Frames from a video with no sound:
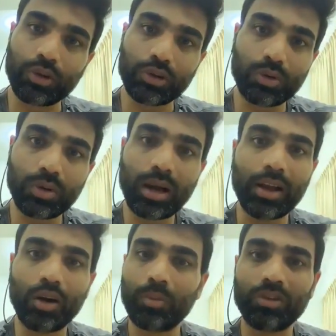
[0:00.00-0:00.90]
For yoga,
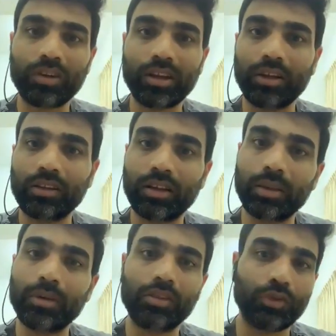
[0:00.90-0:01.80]
I almost take
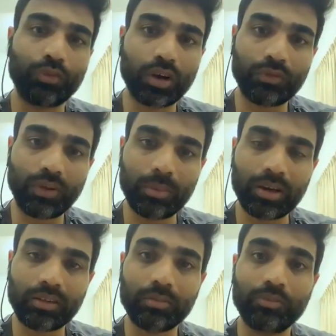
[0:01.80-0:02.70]
30 minutes to 45
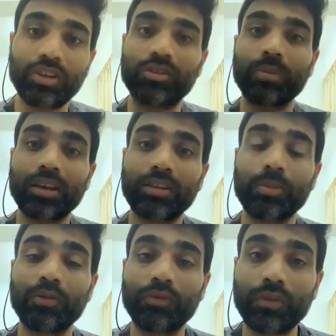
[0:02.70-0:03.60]
minutes, which
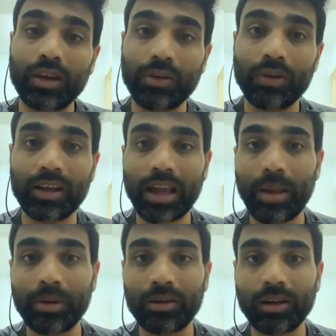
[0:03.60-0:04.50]
makes me very, very
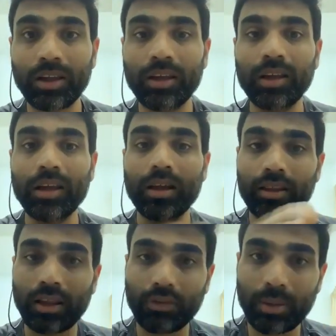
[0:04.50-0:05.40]
happy. Okay.
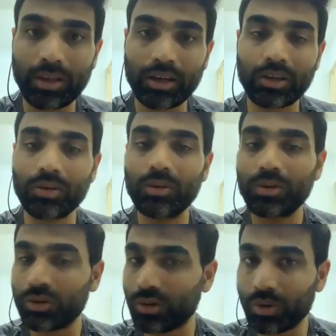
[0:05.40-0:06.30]
That's why I'm telling you,
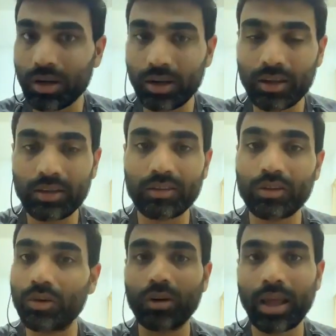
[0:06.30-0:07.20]
yoga is,
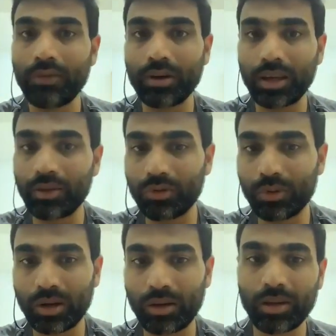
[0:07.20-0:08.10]
don't ever leave
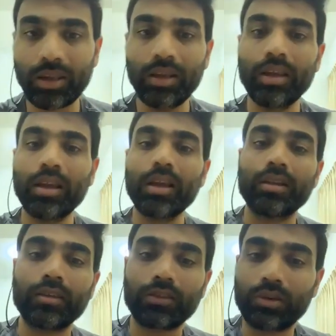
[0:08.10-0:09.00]
yoga. Okay.
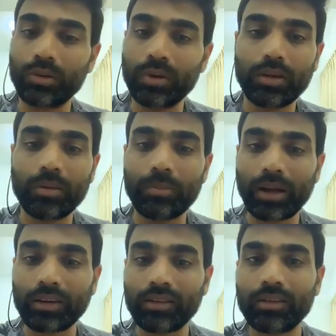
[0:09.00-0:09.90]
Just do it,
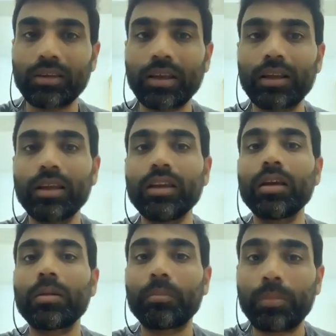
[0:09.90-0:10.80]
practice it daily,
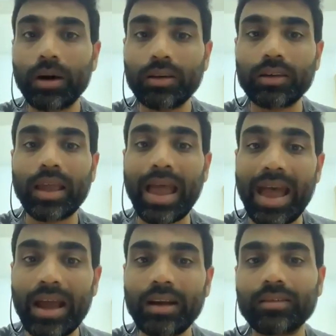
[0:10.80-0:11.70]
but
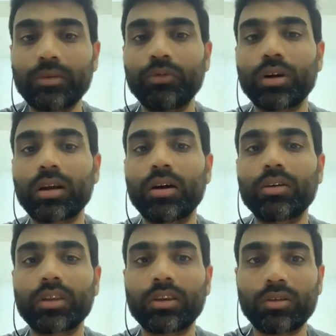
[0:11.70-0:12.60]
add some
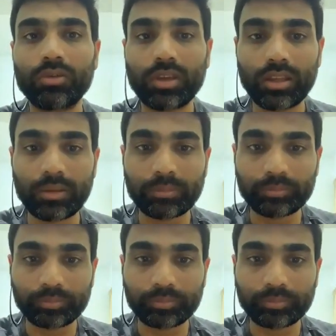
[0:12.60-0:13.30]
workouts in your routine.